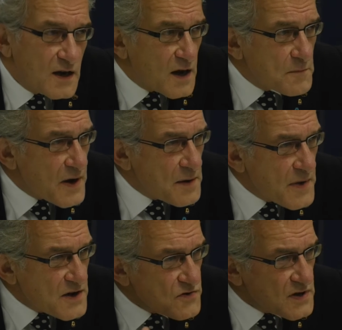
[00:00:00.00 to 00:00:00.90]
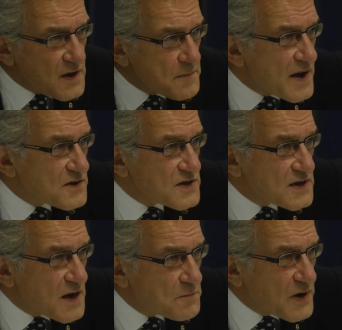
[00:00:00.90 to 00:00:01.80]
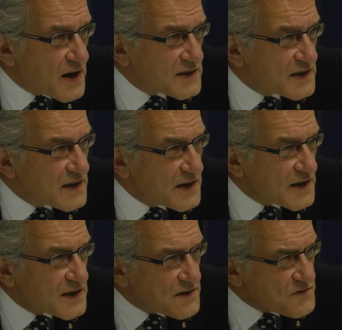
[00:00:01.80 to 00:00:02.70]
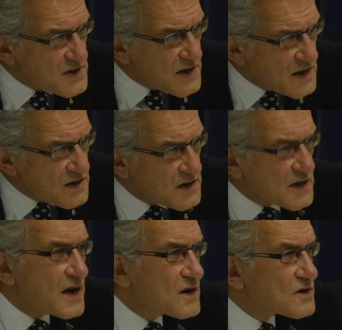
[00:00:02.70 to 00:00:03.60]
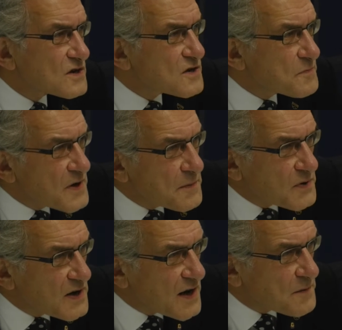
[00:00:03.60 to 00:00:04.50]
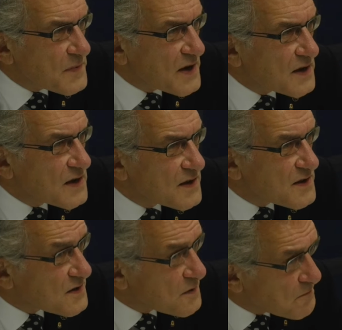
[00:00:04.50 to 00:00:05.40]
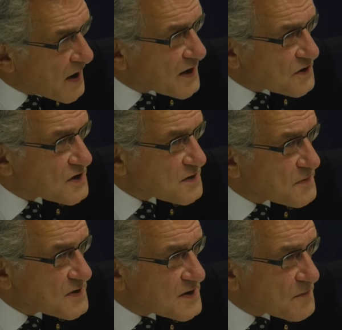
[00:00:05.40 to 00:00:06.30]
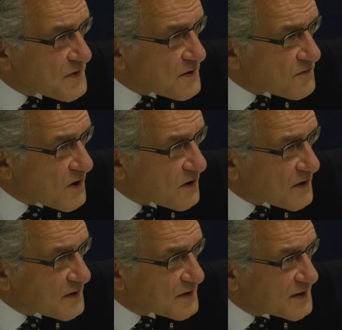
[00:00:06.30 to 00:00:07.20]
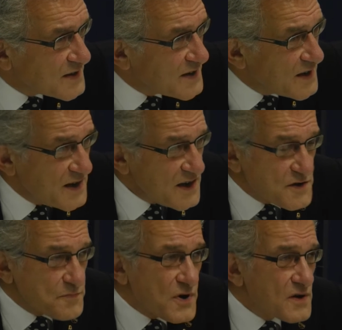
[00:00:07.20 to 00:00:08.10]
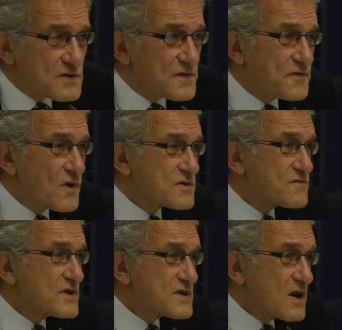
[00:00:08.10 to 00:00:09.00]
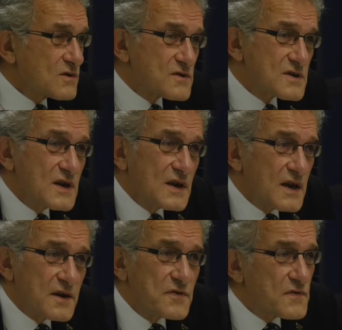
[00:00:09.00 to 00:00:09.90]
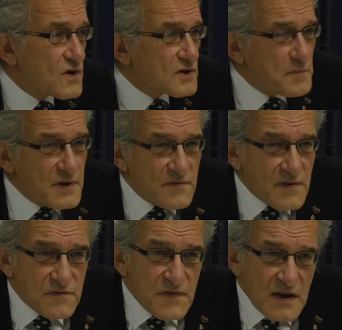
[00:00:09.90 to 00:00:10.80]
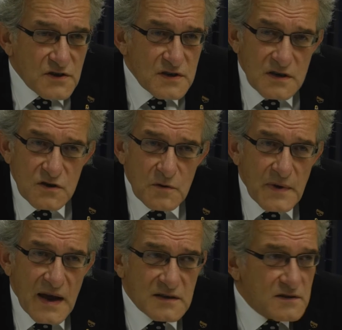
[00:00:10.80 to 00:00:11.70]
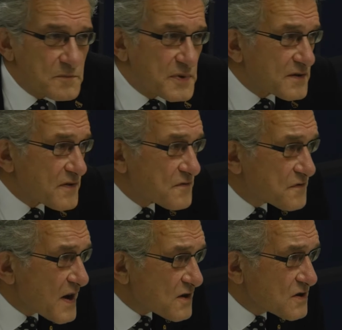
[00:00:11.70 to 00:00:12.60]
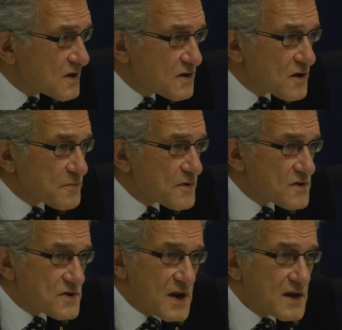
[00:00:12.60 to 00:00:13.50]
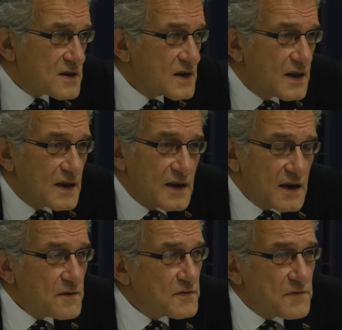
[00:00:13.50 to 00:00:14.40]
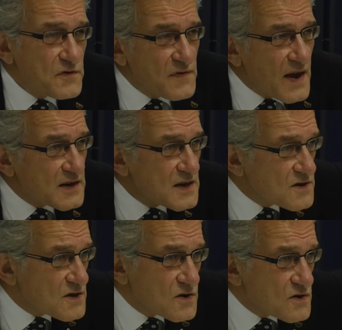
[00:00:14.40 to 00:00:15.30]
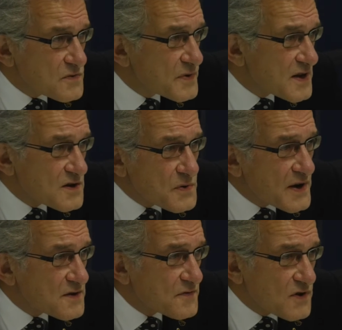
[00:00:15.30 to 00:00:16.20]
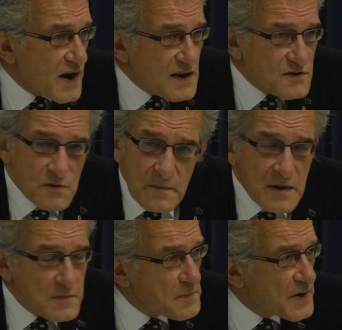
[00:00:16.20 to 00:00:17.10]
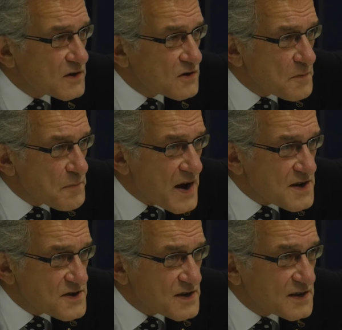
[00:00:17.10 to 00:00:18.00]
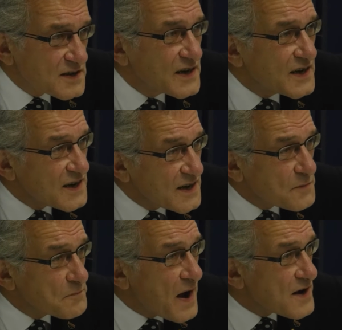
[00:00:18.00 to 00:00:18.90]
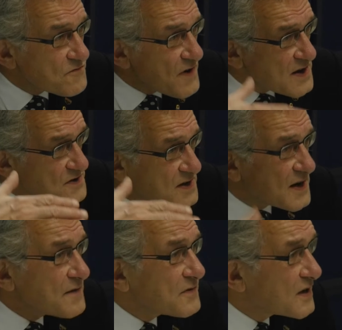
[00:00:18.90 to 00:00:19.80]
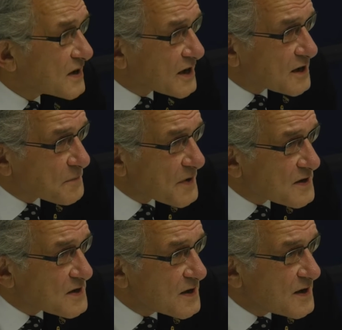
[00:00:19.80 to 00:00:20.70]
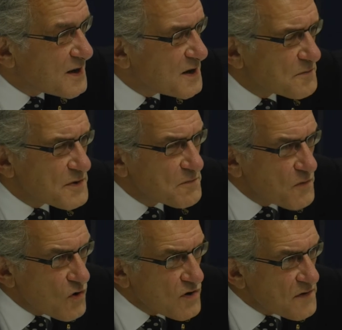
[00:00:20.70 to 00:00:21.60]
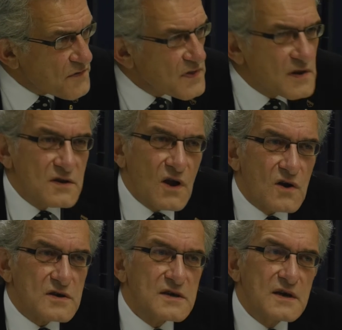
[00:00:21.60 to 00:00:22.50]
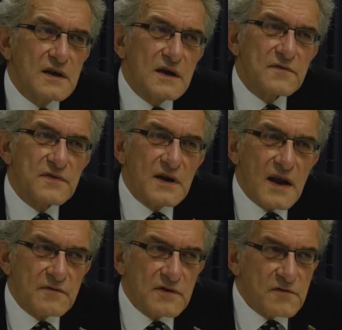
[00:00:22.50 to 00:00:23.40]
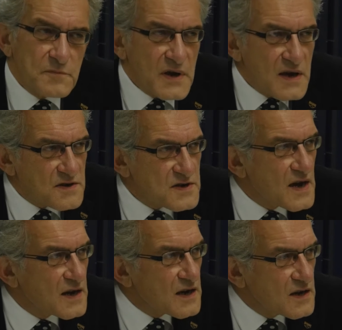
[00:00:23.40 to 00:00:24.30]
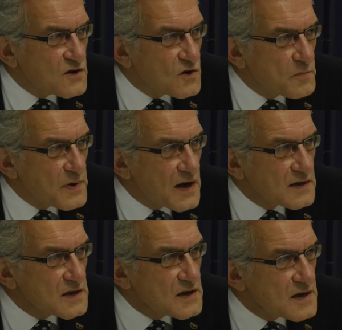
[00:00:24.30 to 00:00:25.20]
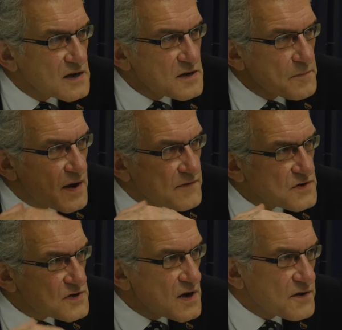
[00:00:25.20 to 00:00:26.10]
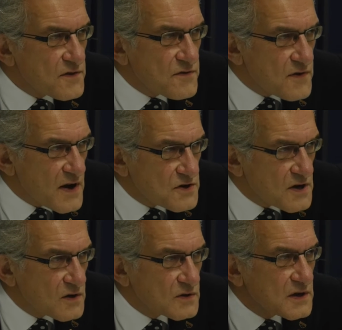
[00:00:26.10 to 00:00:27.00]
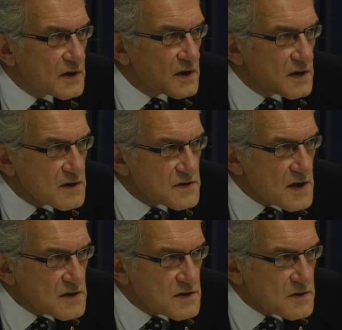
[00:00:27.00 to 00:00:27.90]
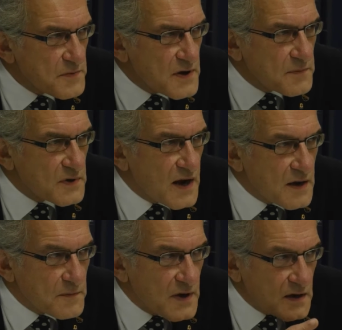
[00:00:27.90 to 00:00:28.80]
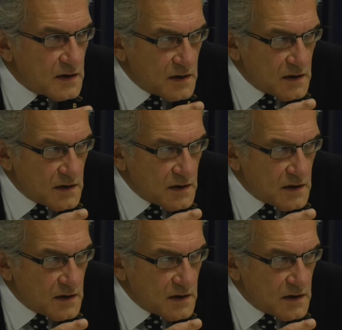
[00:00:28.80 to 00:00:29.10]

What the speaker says: And by measuring the amount in our blood, it gives an indication to people like me that there might just be something wrong. It's prone to false results. If you've got a bit of infection in your bladder, a bit of infection in your prostate, even if you've had intercourse within 24 hours or maybe been on a bicycle, it might raise the level a little bit. But more often than not, if the level of PSA in your blood is above a certain threshold, it says to people like me,